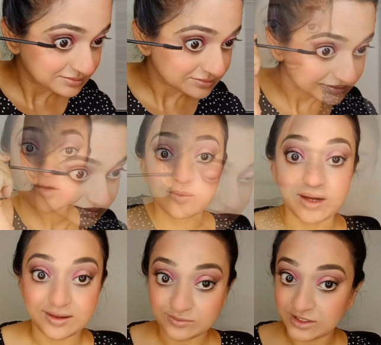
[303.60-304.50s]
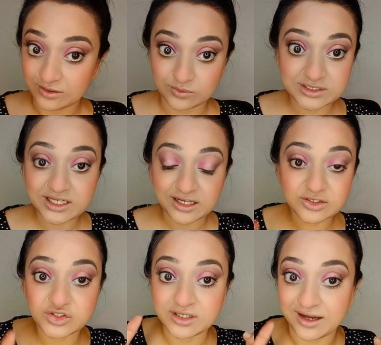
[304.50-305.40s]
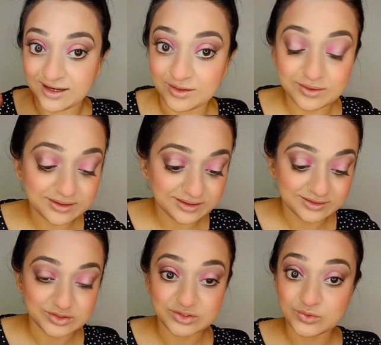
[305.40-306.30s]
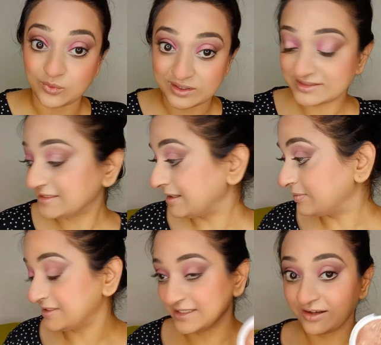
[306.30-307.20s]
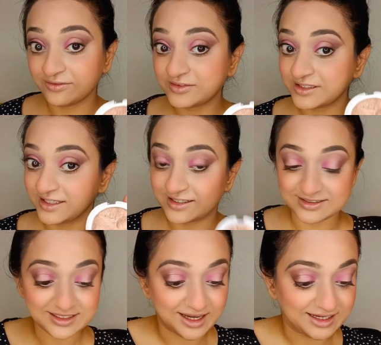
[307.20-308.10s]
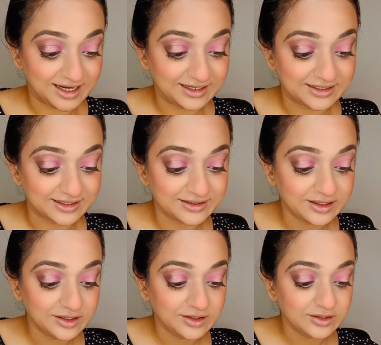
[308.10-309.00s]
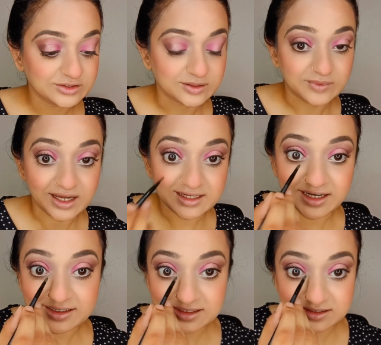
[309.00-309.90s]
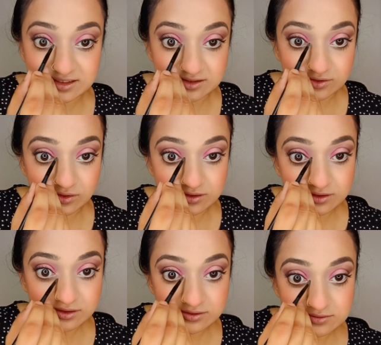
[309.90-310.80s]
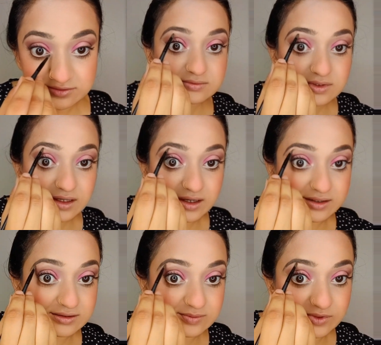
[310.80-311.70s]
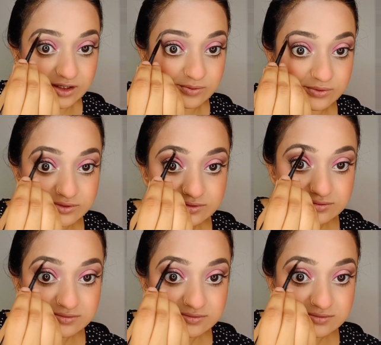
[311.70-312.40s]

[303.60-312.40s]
Now I'm done with the eye look. Just one step is left, that is highlighting. So I'm highlighting the inner corner and the brow bone.